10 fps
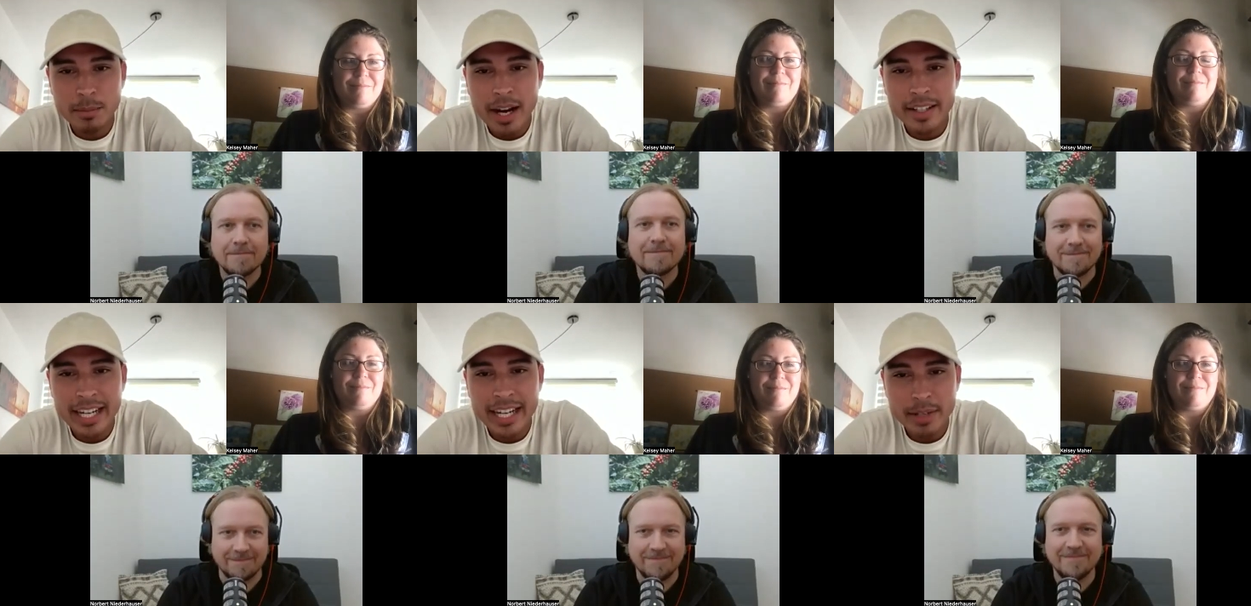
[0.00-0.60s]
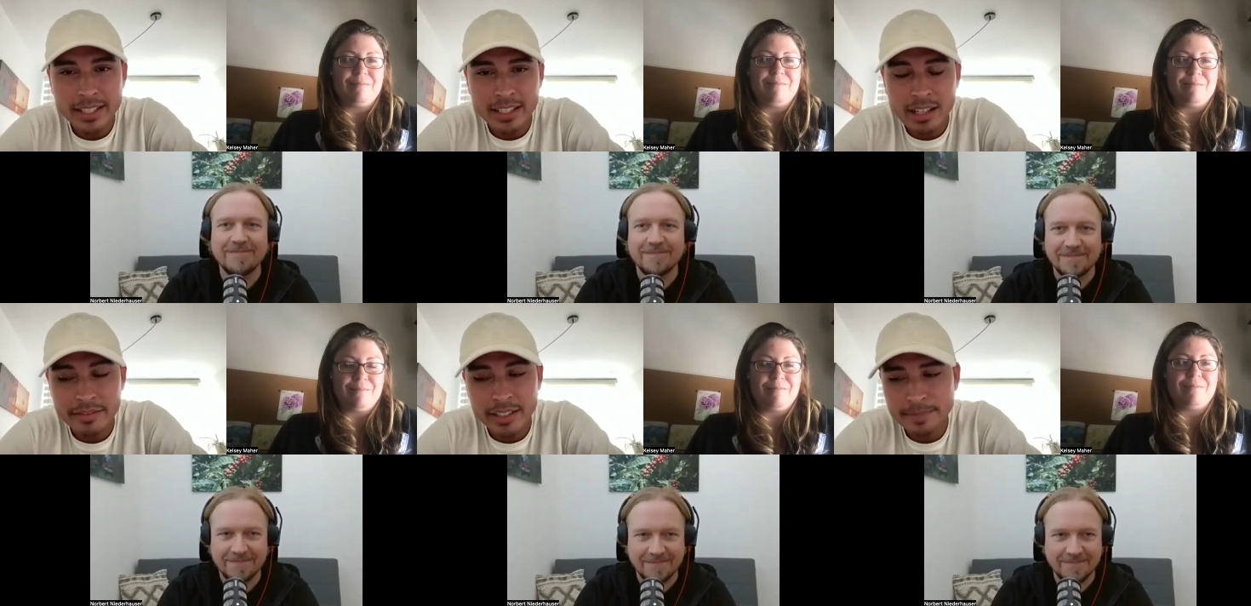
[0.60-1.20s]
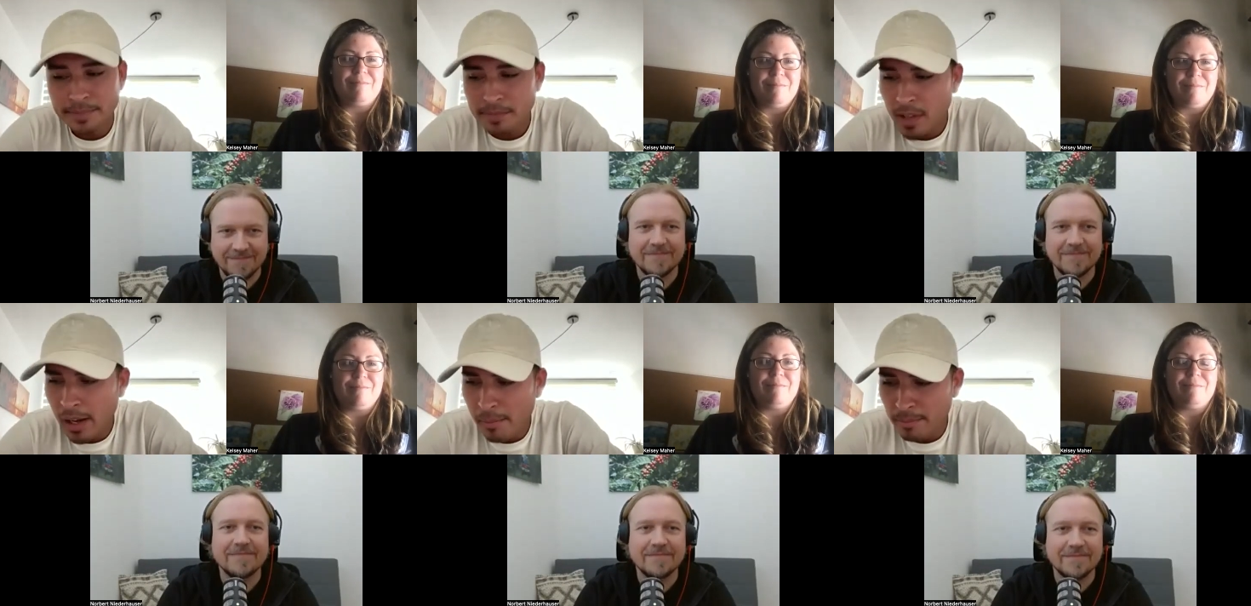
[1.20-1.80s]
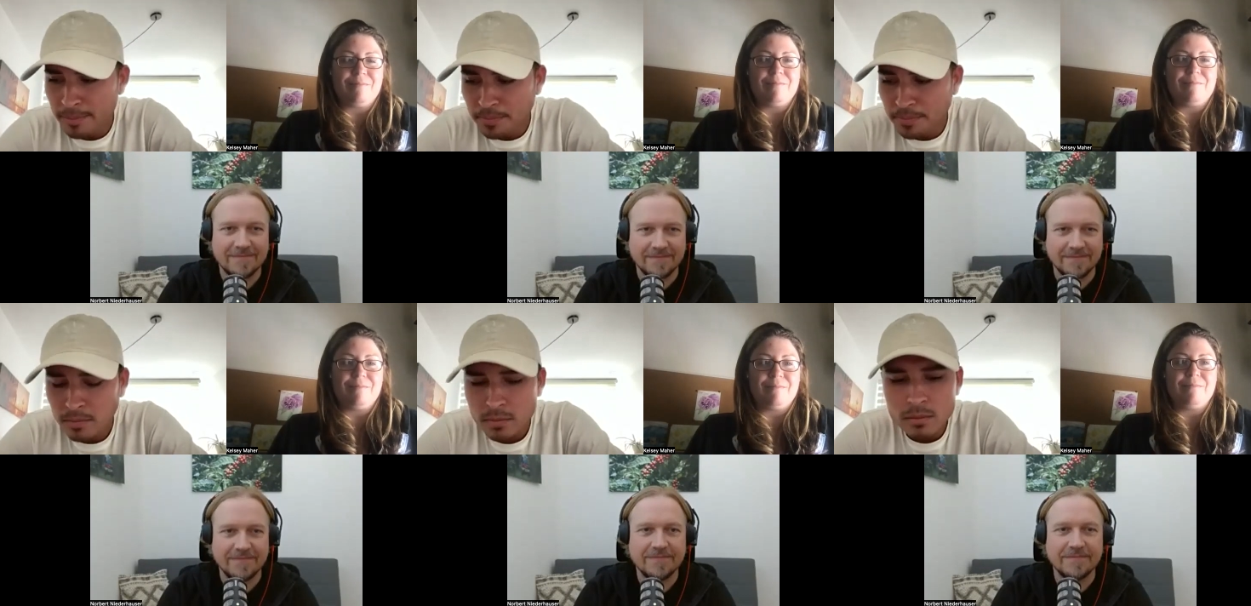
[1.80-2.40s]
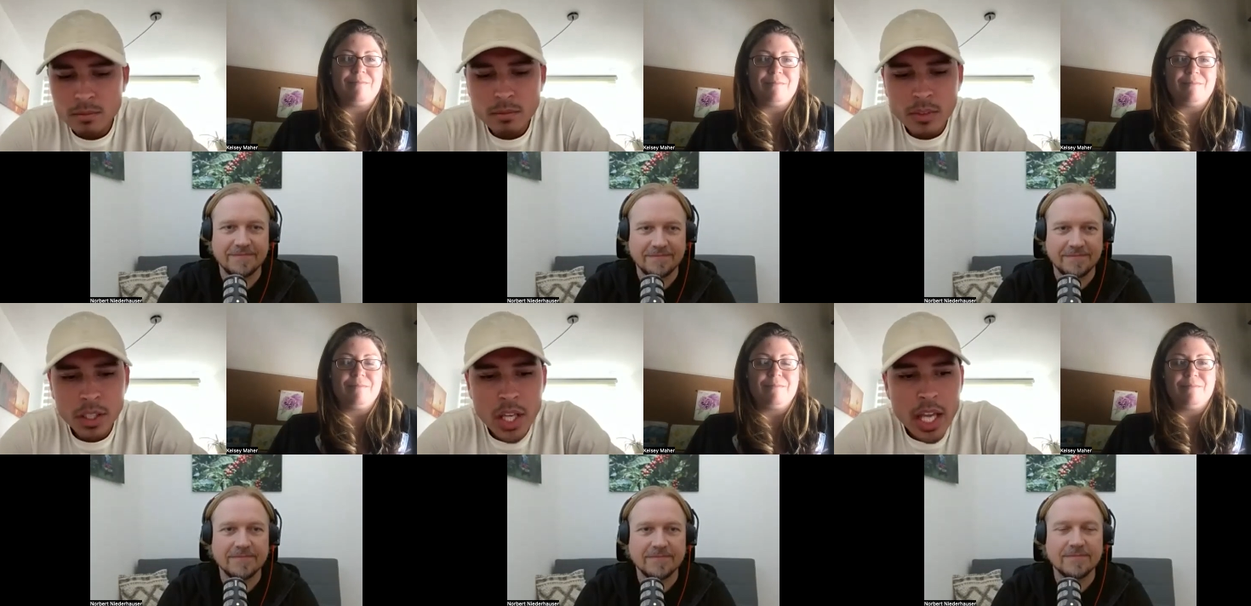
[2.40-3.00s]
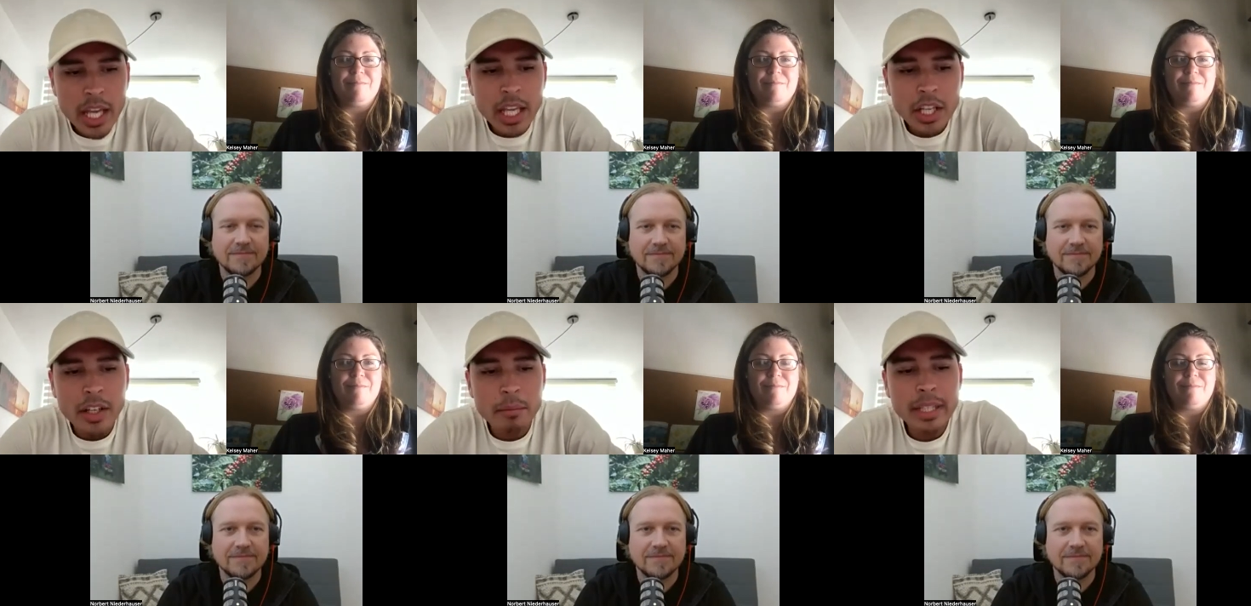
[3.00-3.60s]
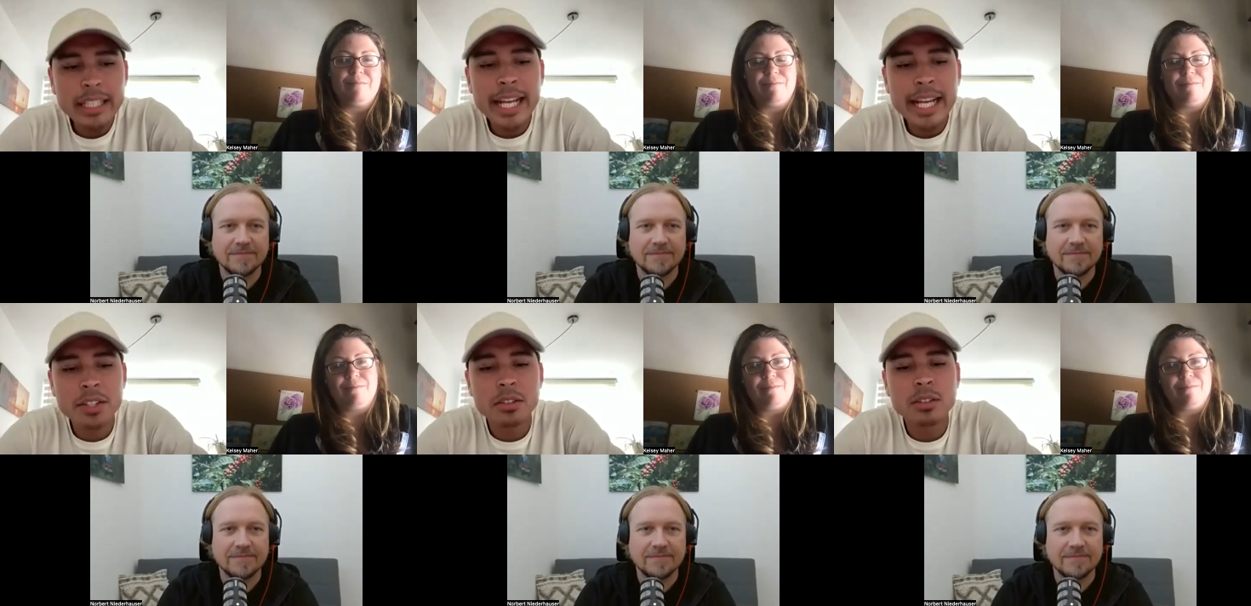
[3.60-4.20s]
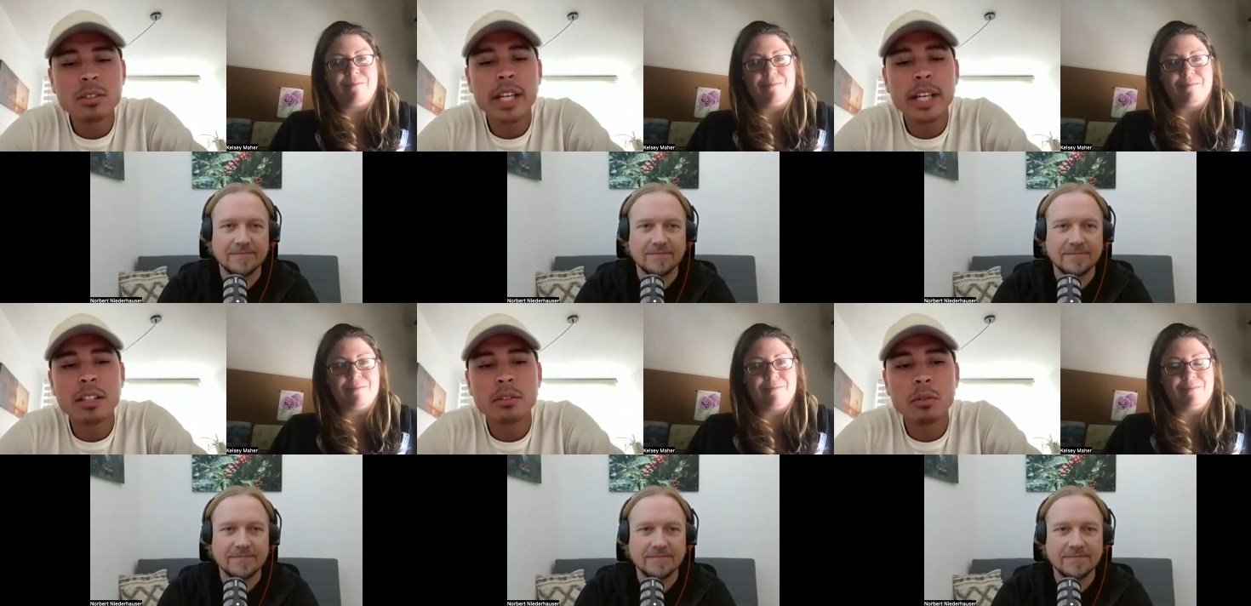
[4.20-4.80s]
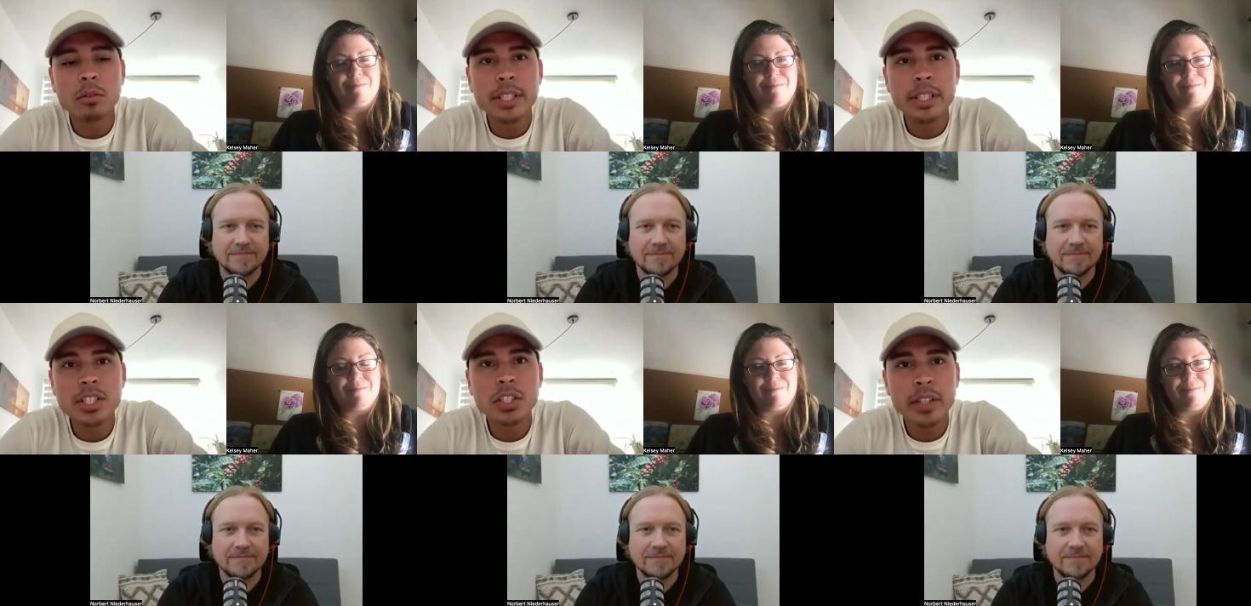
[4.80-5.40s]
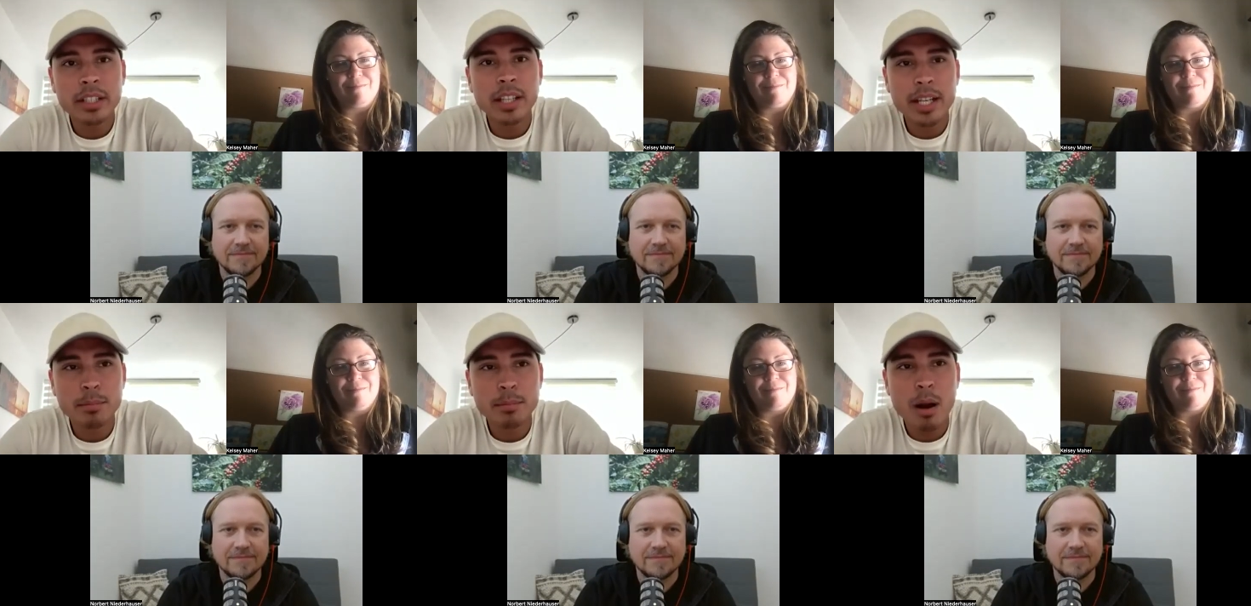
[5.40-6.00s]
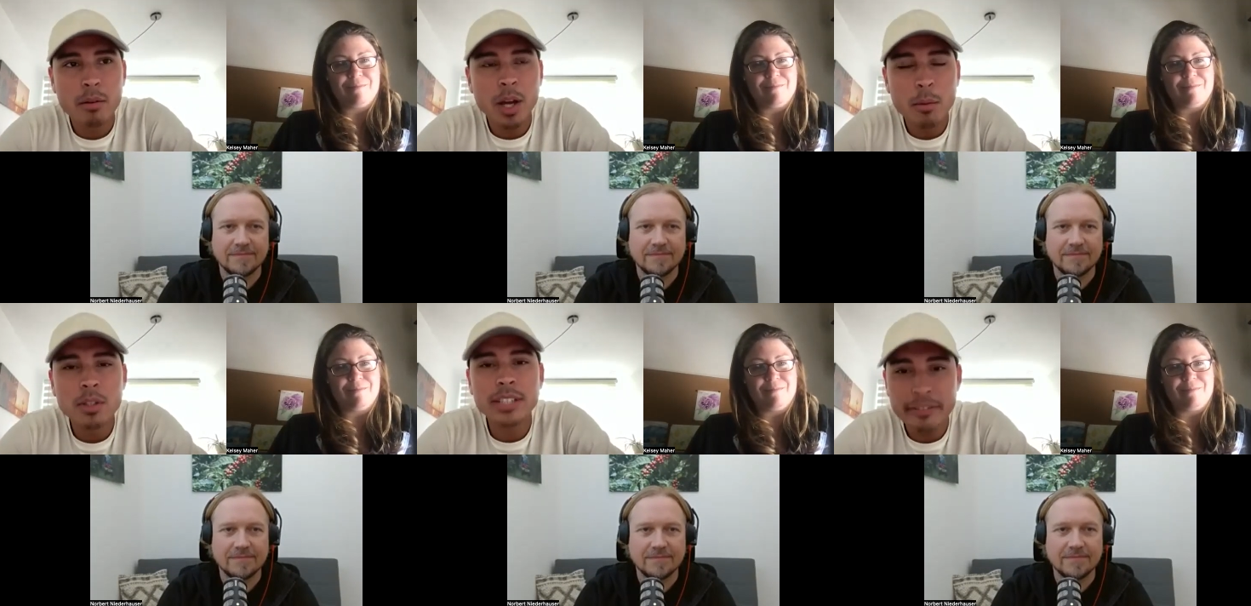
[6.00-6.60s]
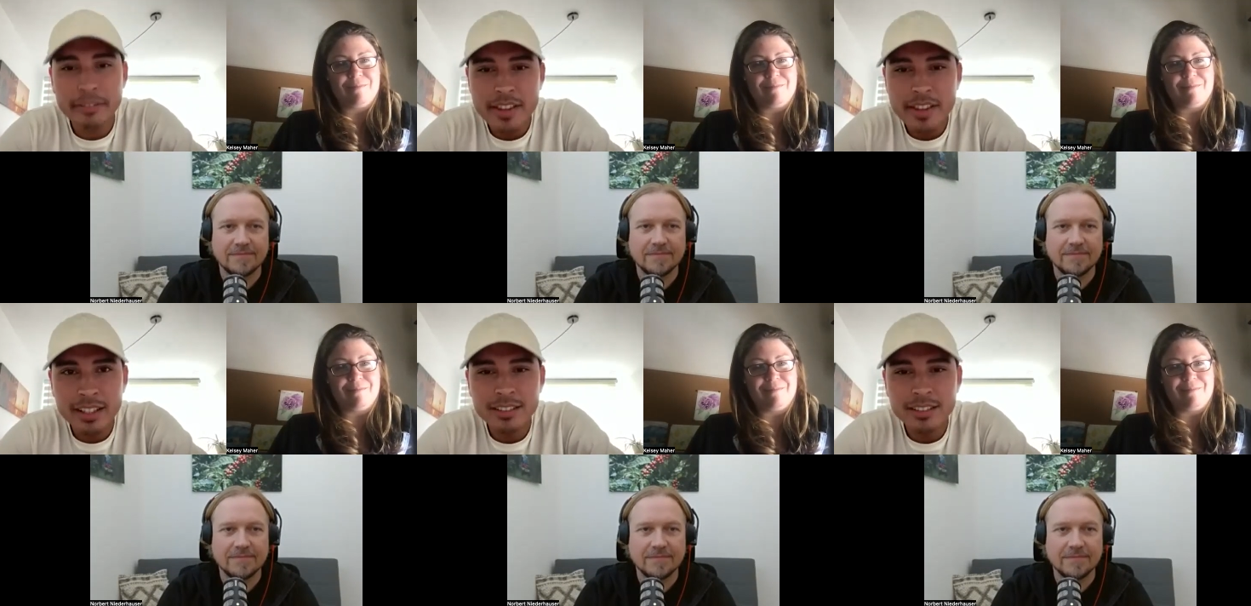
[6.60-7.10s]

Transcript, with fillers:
Speaker 1: the power mm-hmm. dynamics and coffee. Um, you know, me and Daniel, like we disagree on like probably almost everything